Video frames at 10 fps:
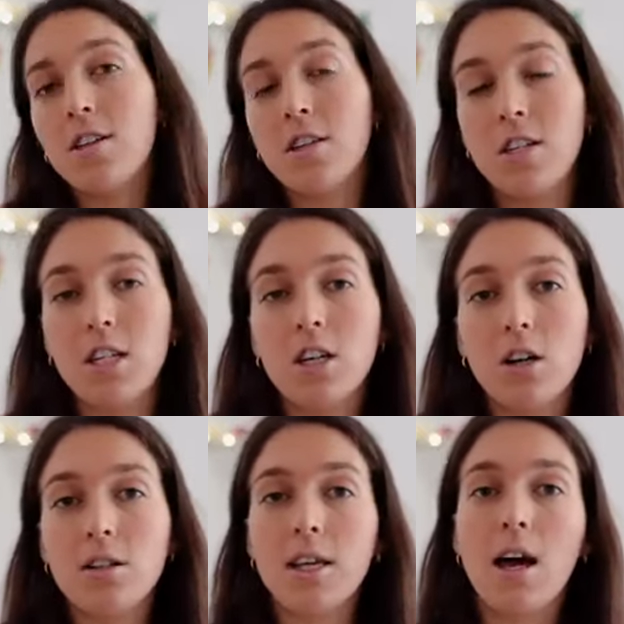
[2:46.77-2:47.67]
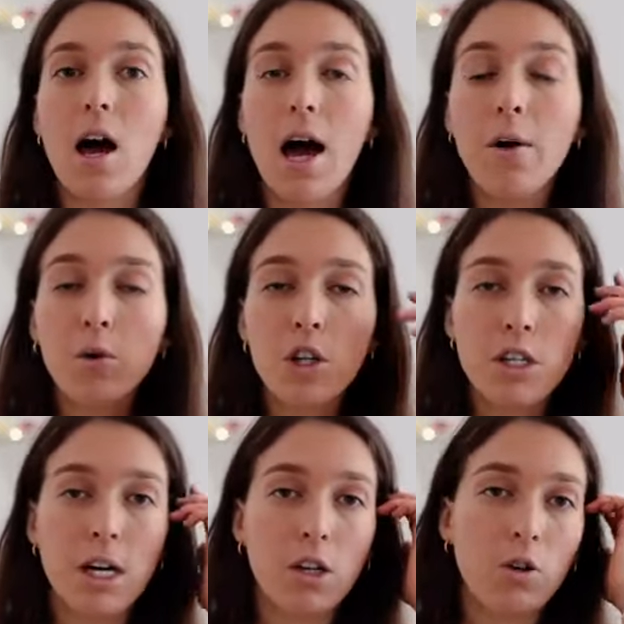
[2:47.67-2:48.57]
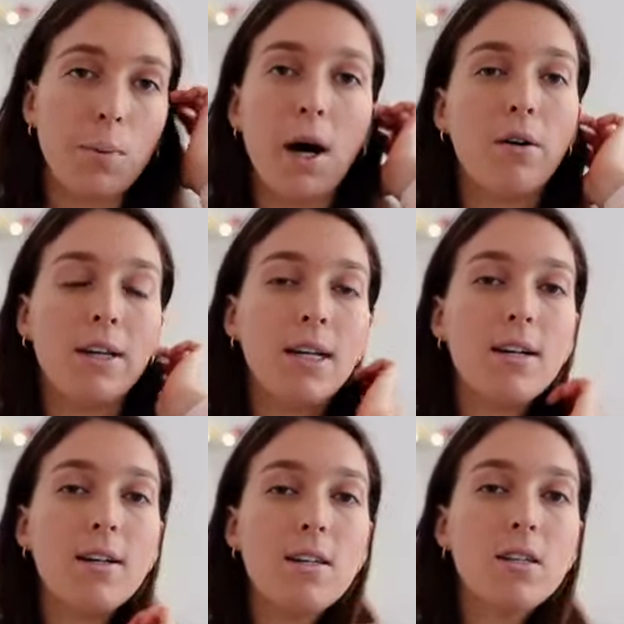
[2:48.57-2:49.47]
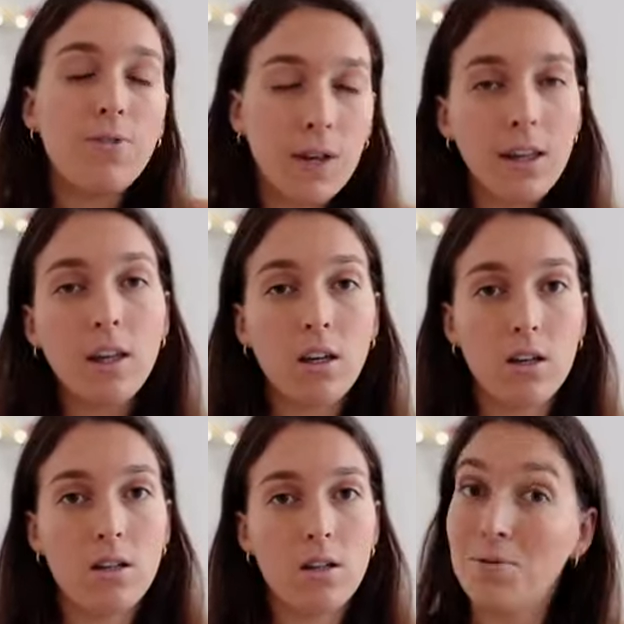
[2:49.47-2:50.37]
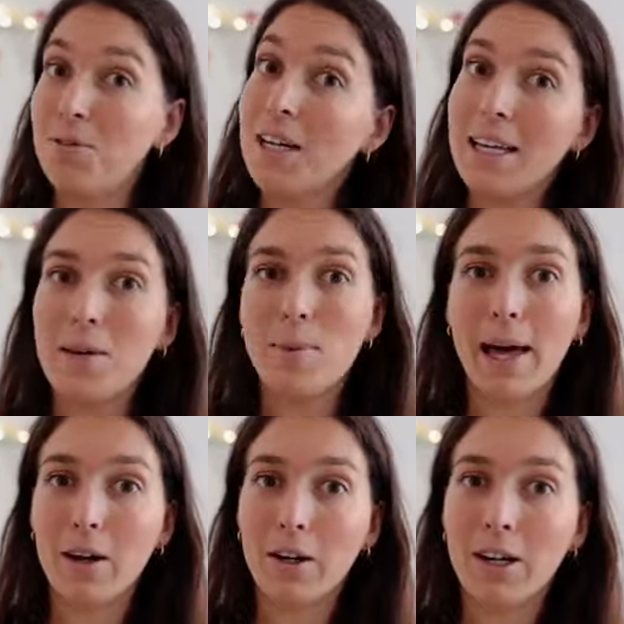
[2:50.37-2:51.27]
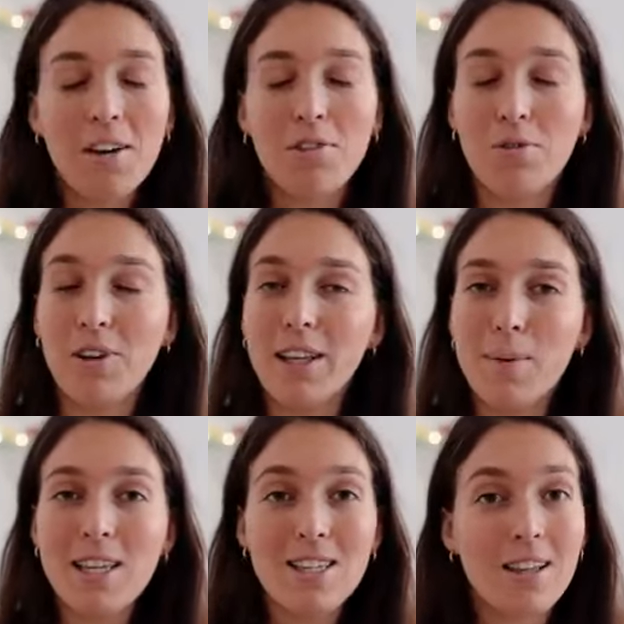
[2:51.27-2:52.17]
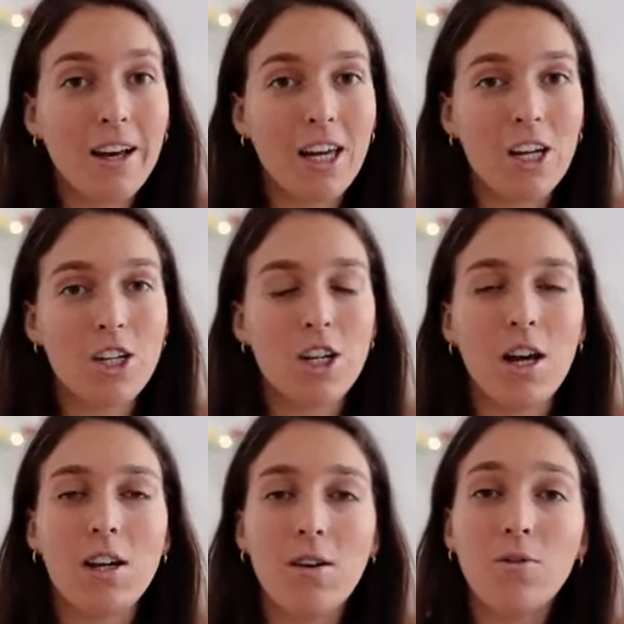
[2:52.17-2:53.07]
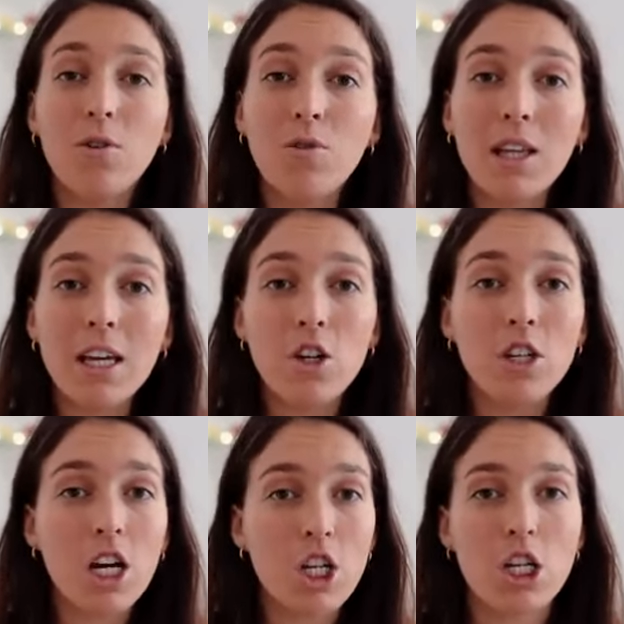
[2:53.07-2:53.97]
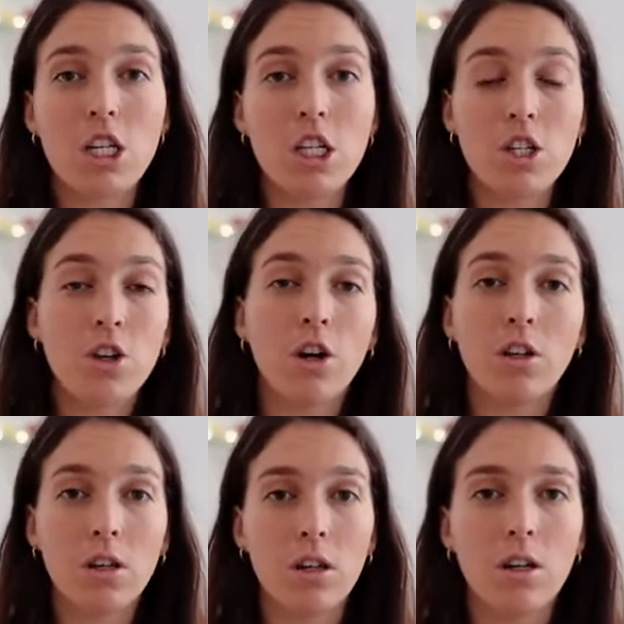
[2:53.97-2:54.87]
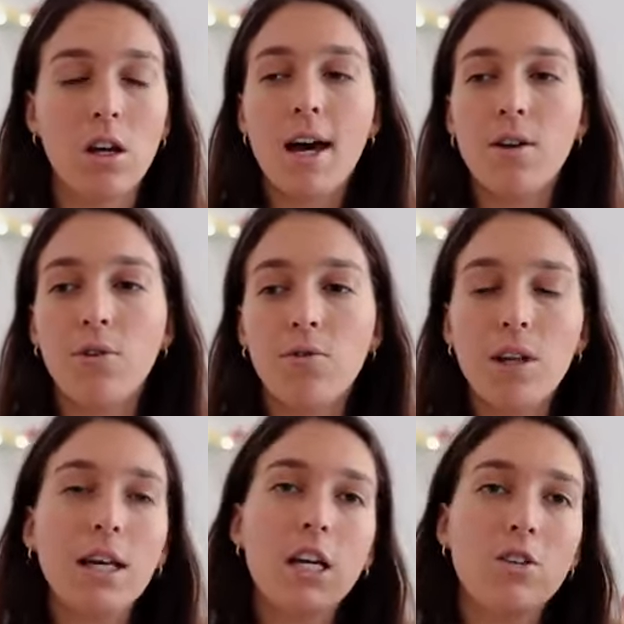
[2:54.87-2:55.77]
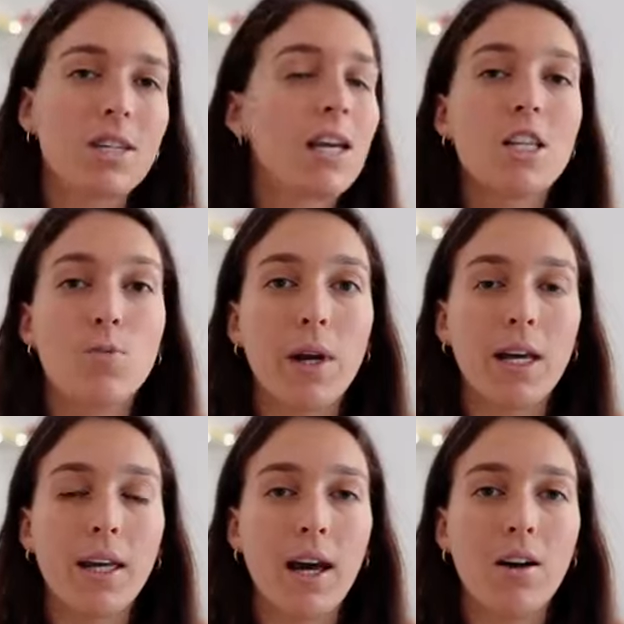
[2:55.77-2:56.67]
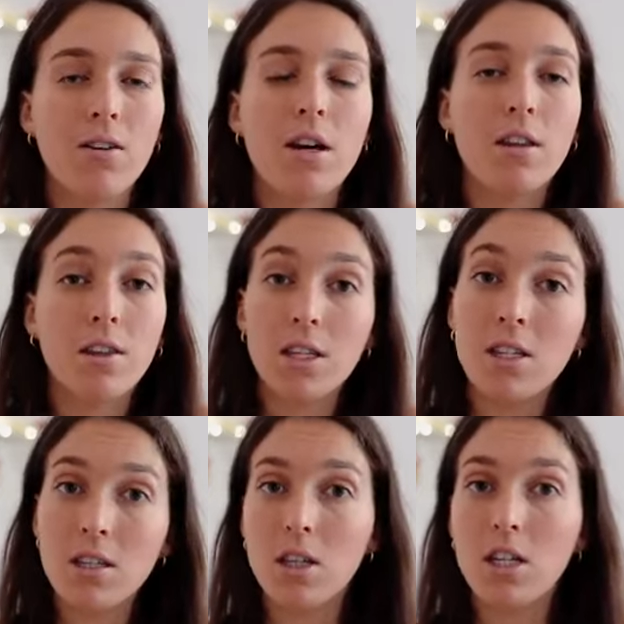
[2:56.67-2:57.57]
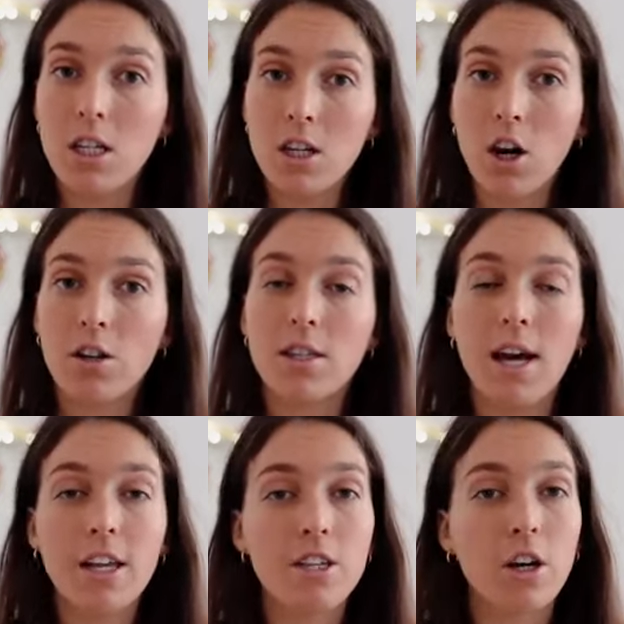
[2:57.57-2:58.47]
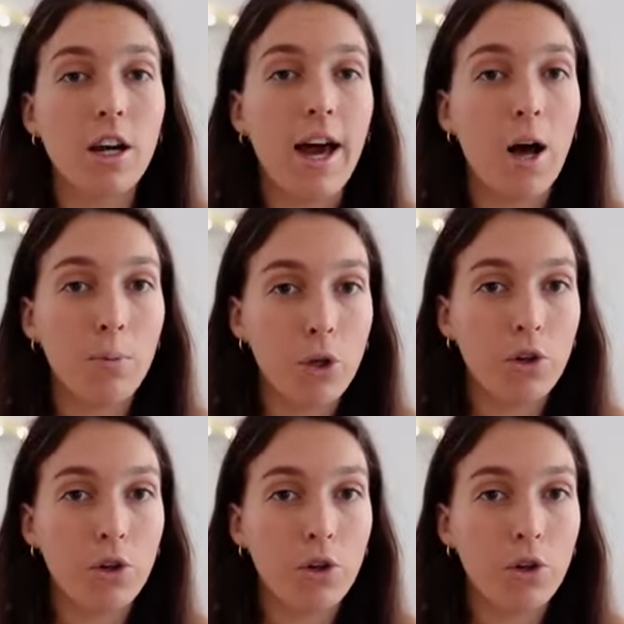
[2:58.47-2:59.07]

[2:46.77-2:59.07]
The detox that I want to tell you about is feeling good, feeling better. If you feel a bit sluggish, and if you feel like your digestion is not good, and if you feel like your skin is breaking out, this is a detox that's gonna help